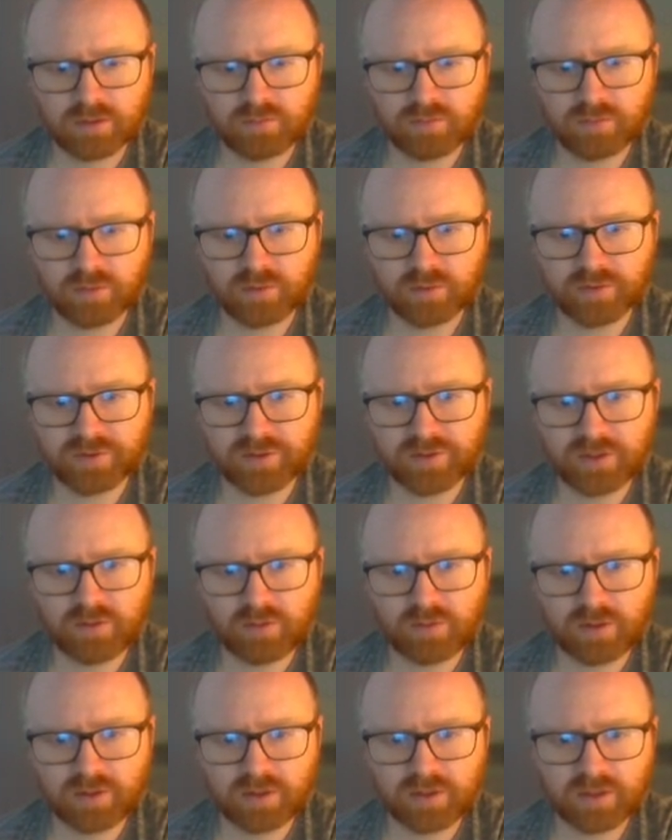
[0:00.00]
Rook on
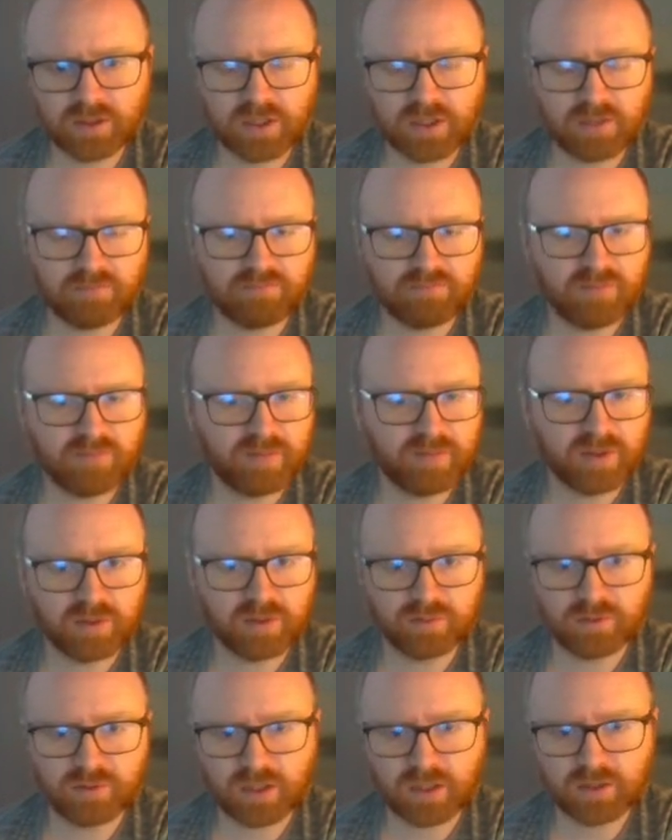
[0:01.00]
c1, and then maybe
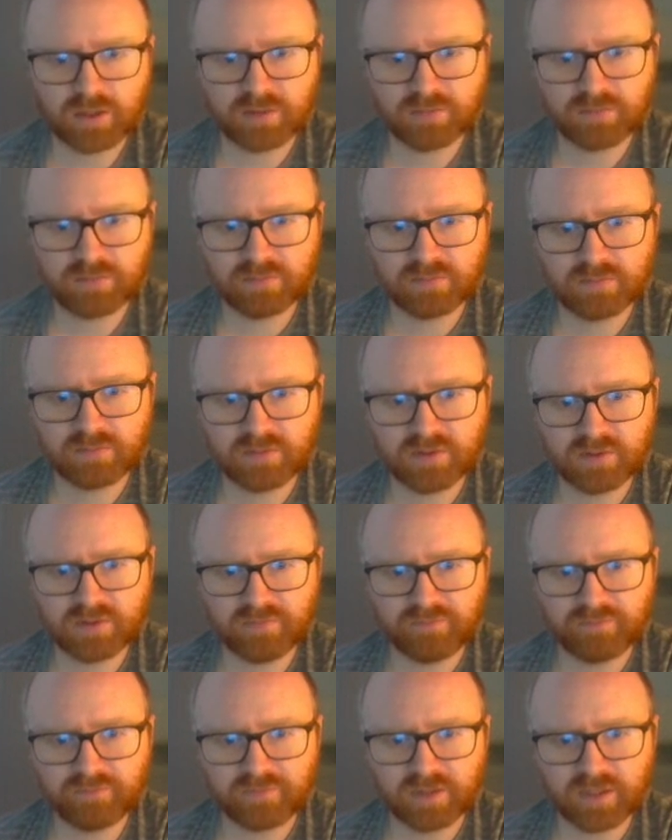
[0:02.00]
go knight
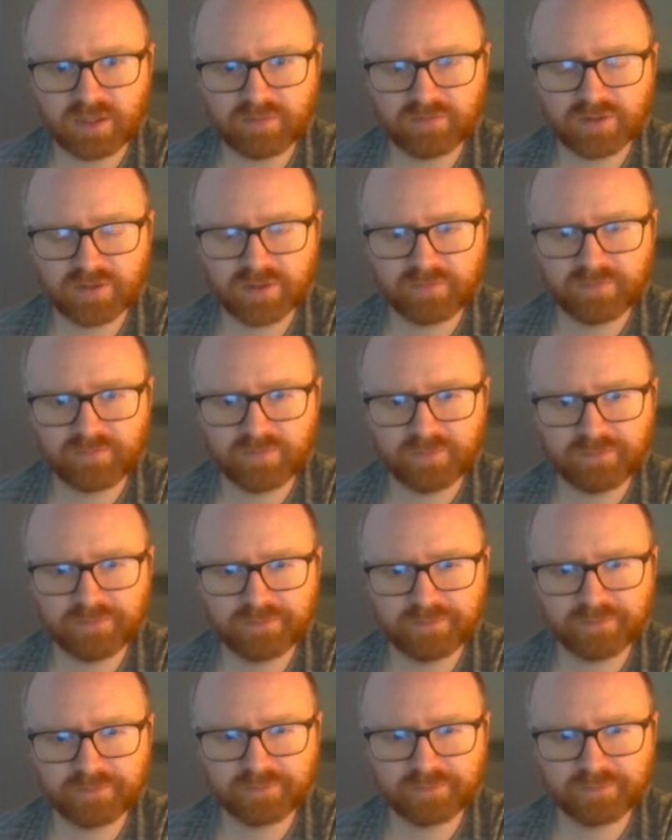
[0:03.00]
d5 or something.